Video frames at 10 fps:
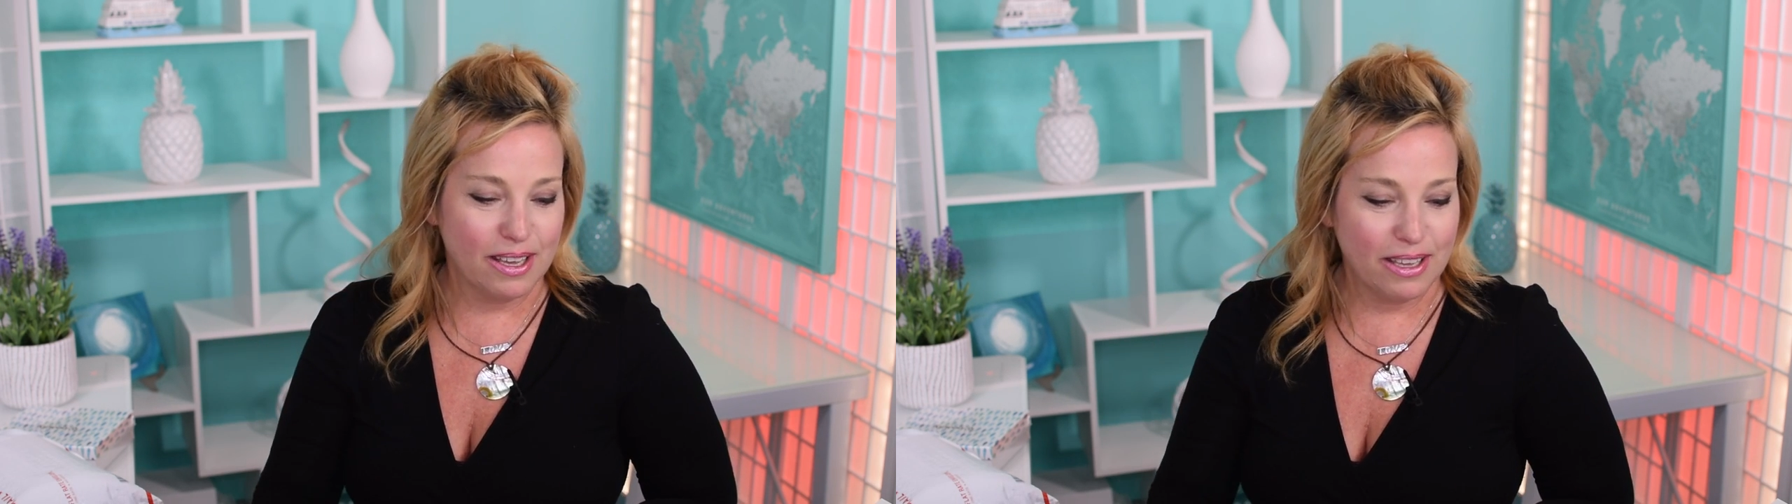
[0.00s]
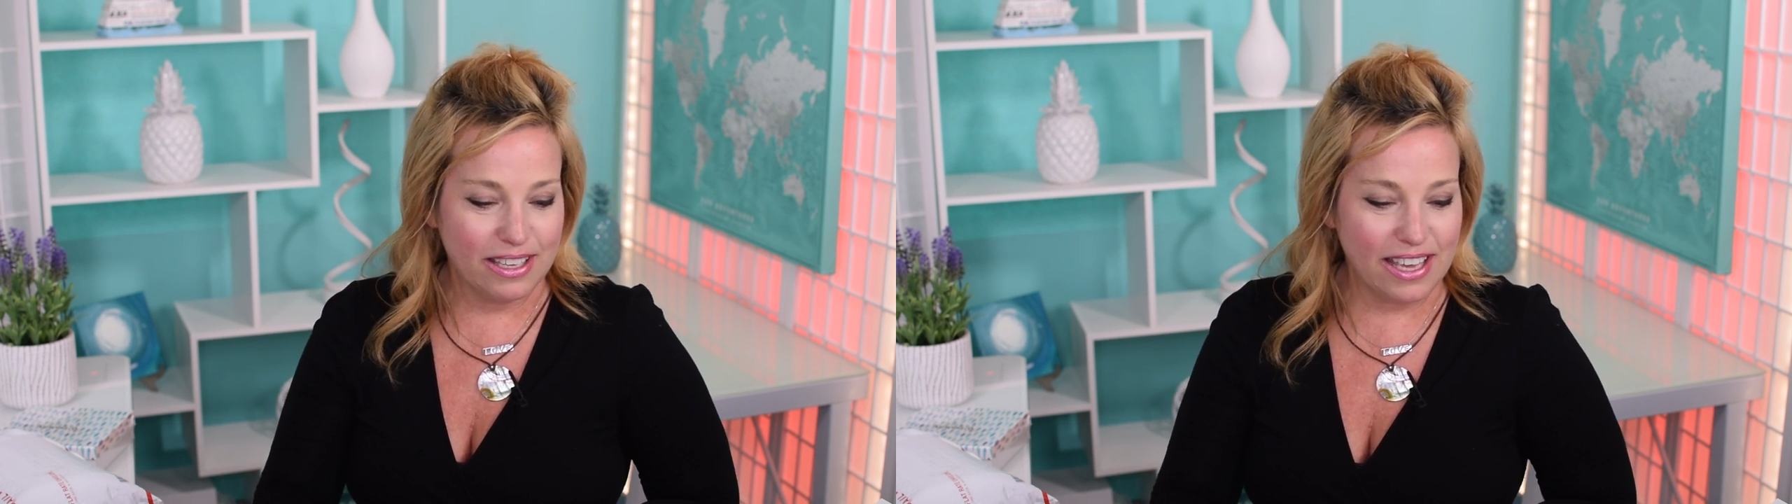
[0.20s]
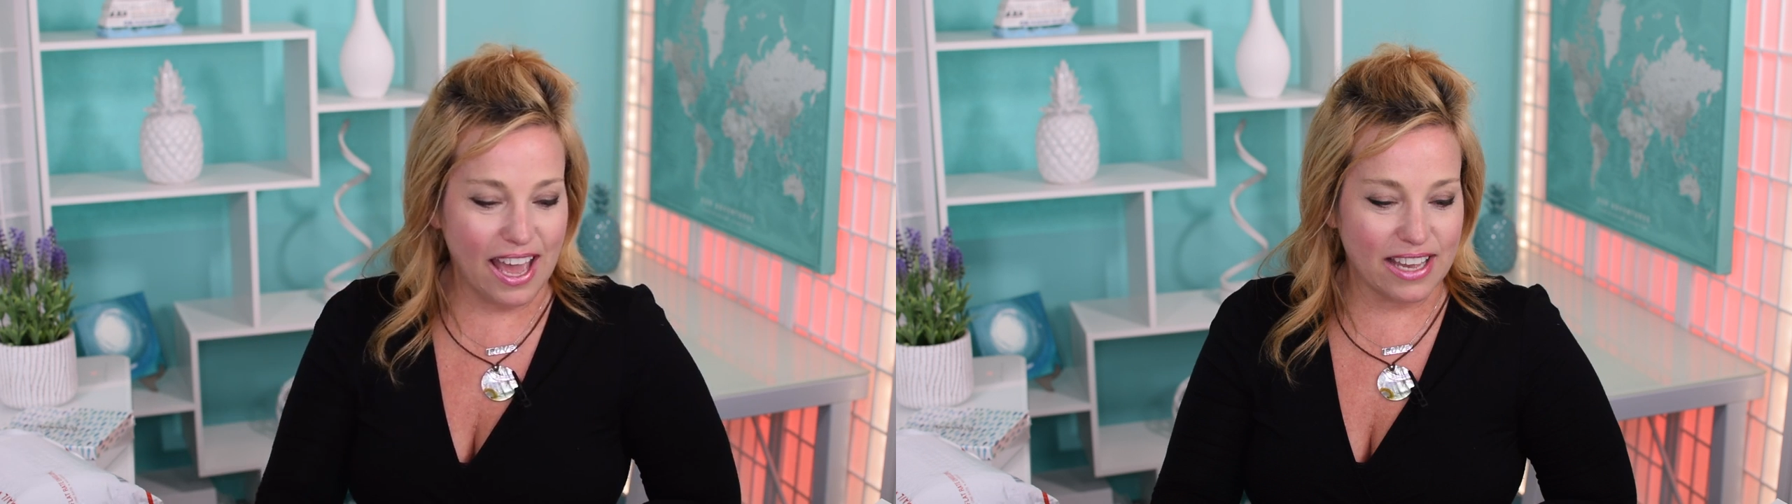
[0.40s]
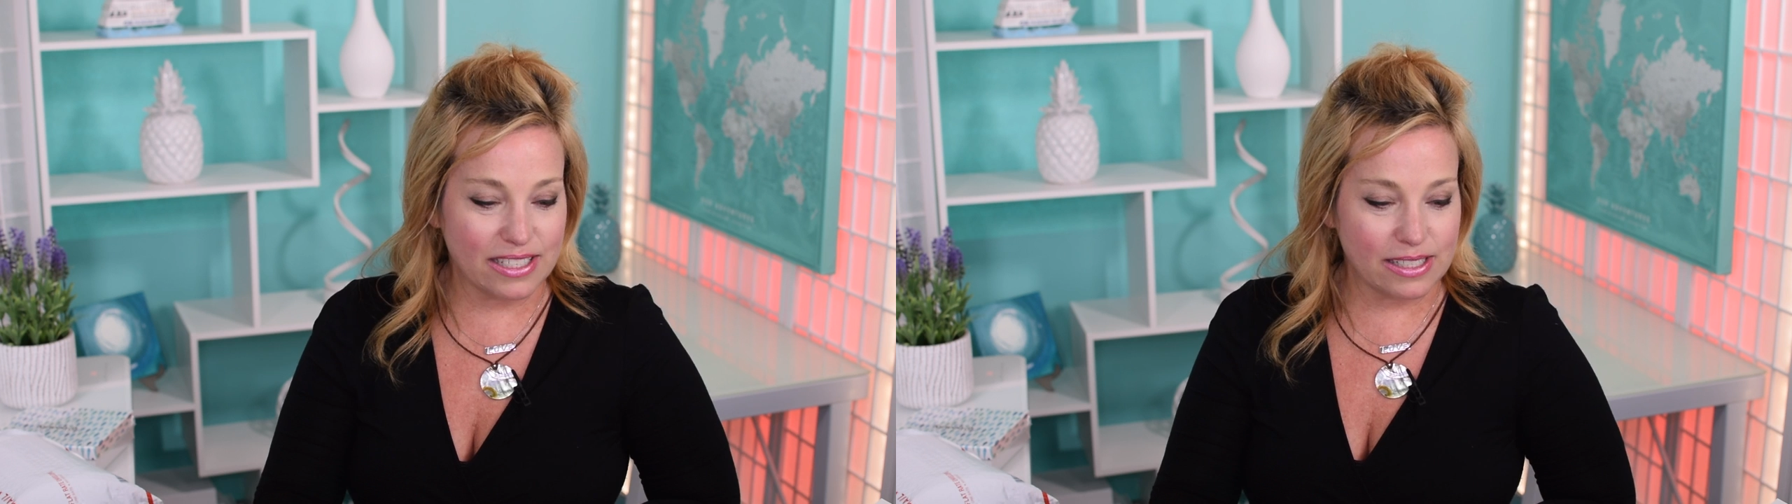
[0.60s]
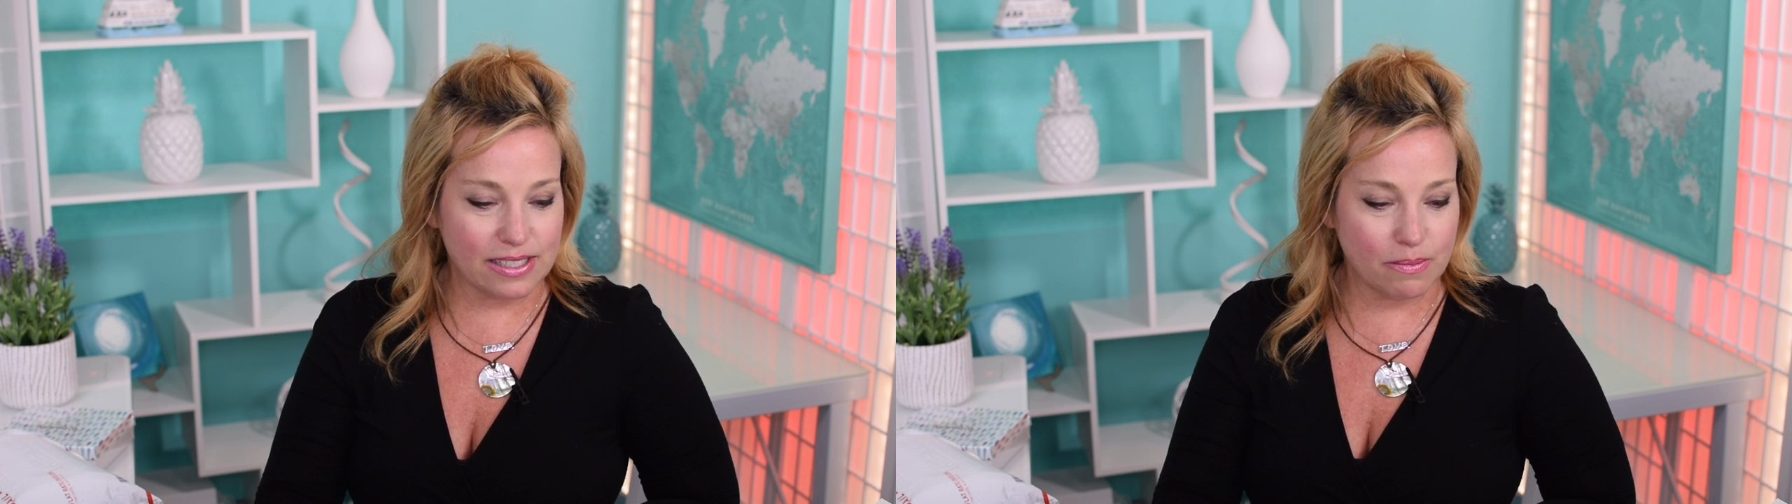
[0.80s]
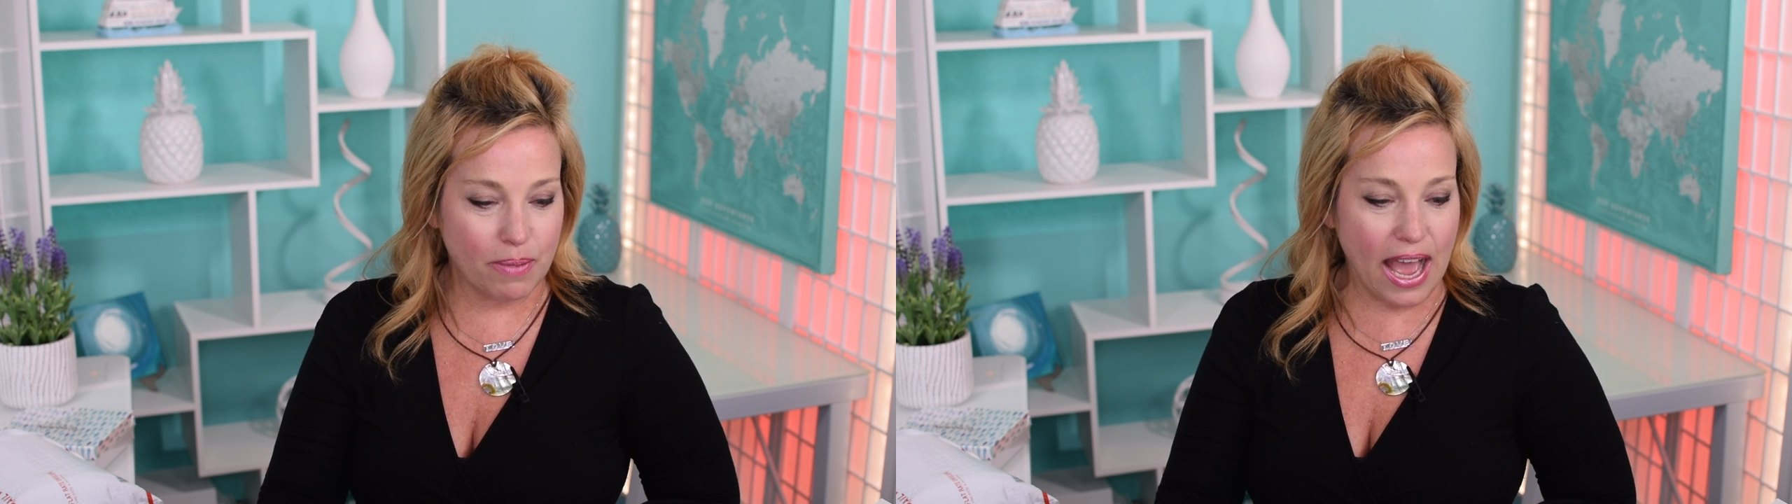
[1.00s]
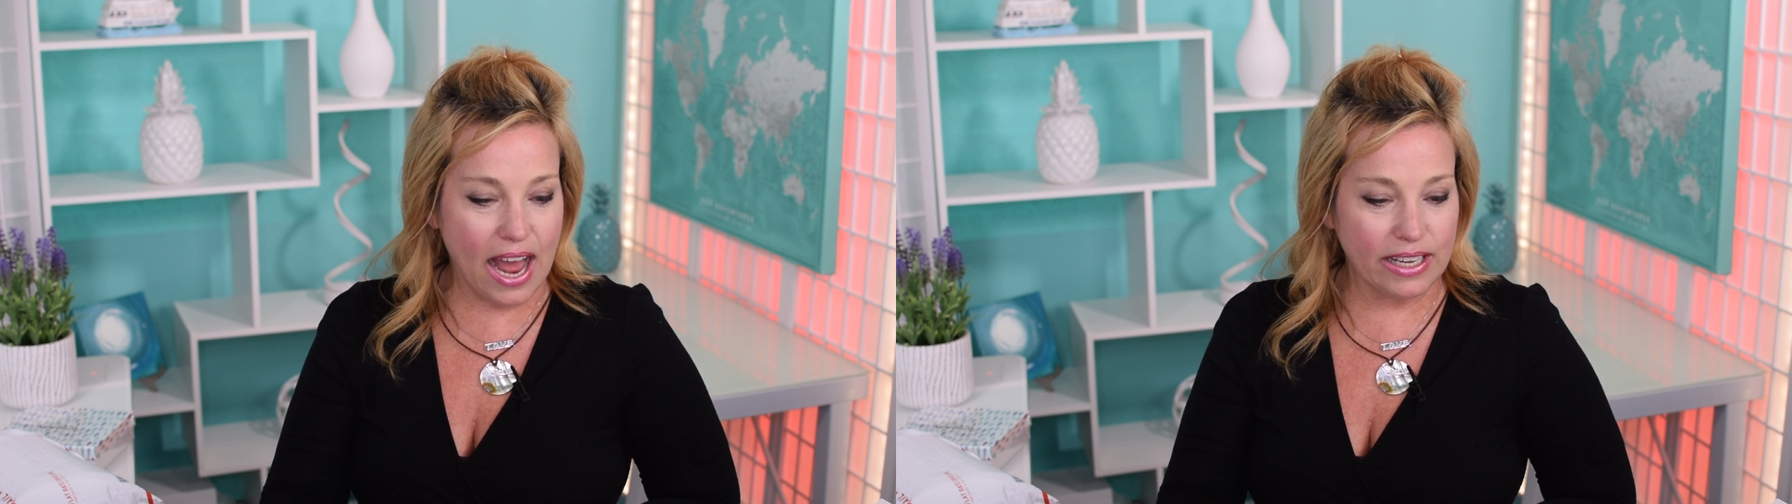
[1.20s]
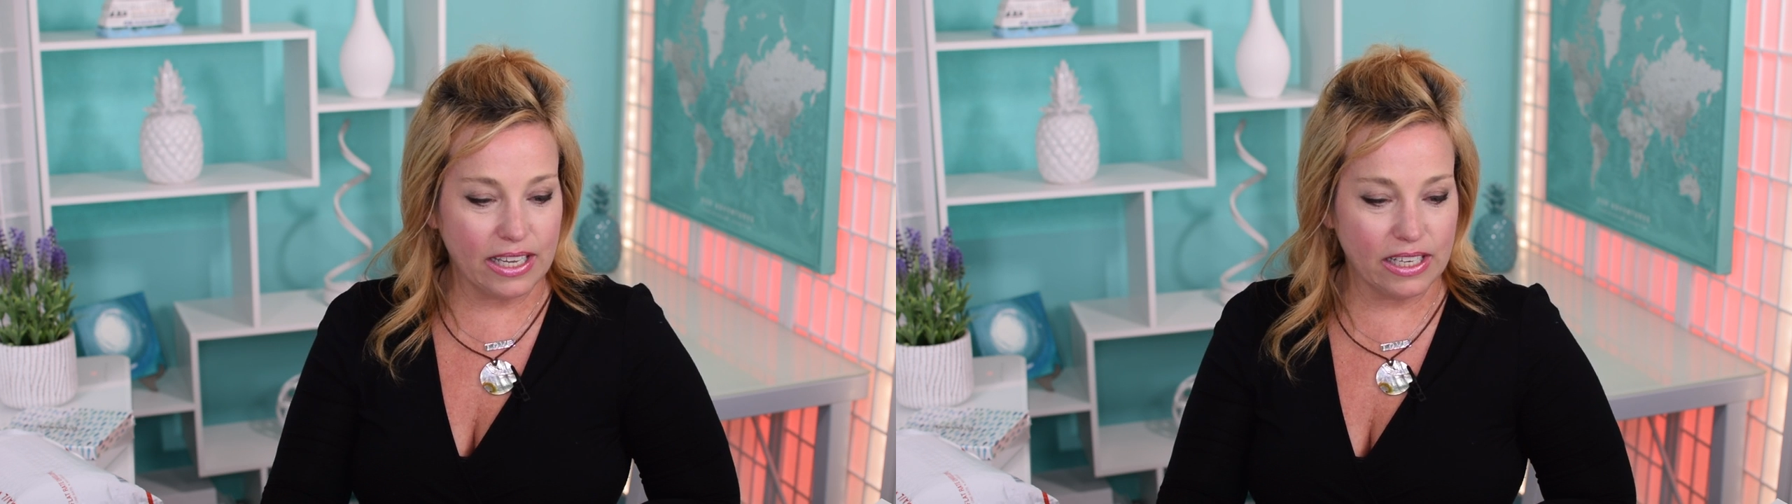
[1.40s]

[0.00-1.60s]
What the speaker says: Yes, Patty